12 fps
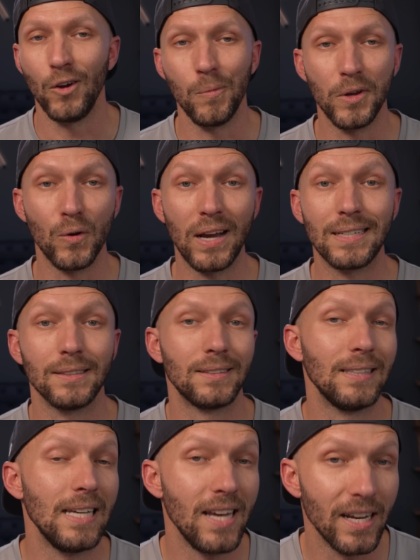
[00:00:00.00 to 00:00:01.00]
It would be great to
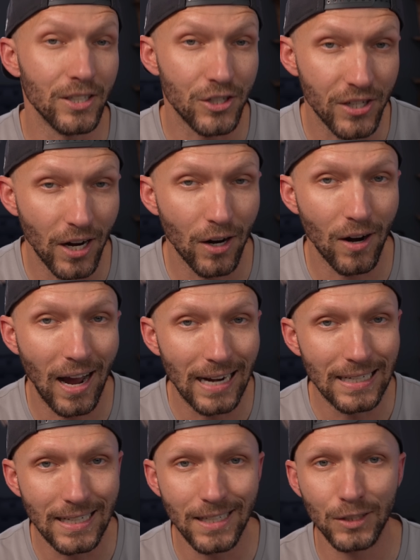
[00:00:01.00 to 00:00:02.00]
see and share
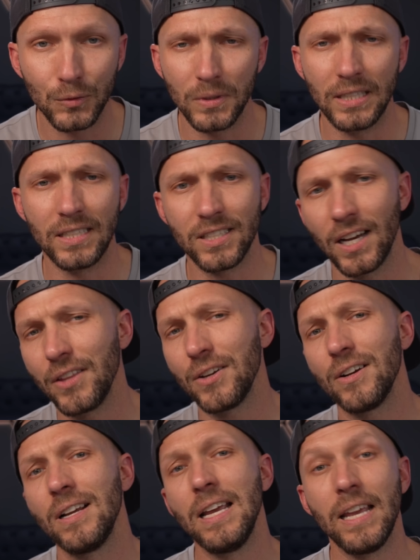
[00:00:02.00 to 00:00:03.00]
ideas with each
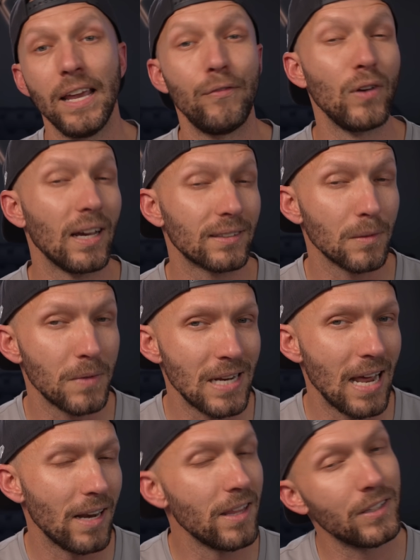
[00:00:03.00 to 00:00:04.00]
other. If you got
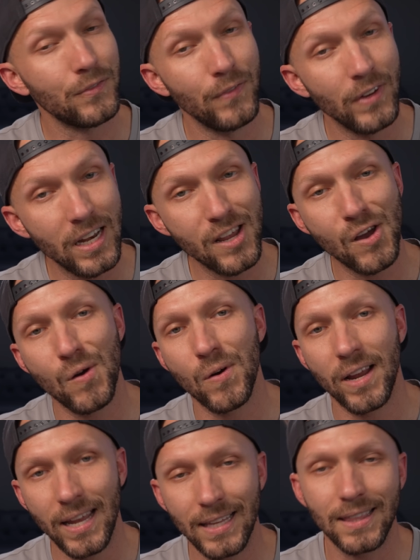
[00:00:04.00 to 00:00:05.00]
something out of this video,
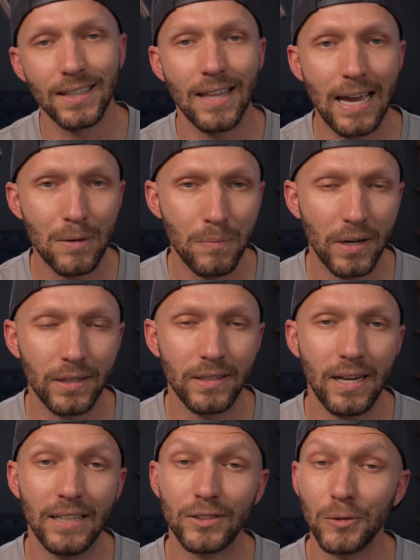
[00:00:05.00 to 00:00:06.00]
hit the like
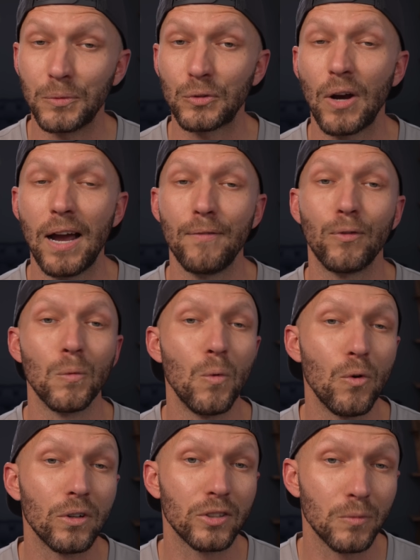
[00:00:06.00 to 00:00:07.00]
button and subscribe for
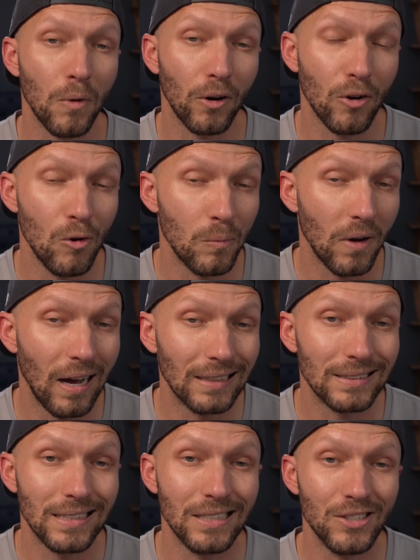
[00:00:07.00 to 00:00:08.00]
more smart home
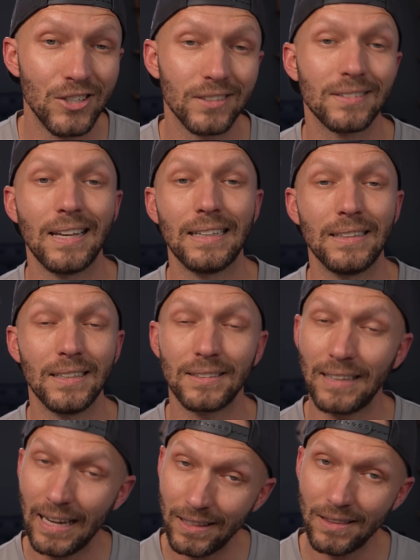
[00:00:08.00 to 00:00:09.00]
content just like
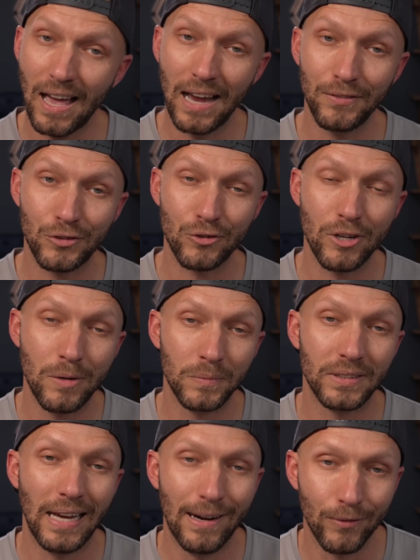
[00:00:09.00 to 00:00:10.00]
this and live
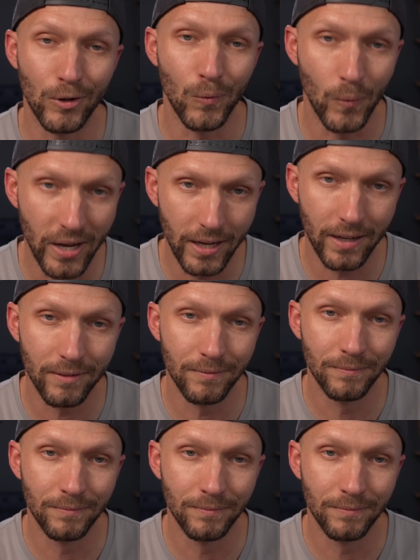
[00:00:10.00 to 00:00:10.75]
streams every week.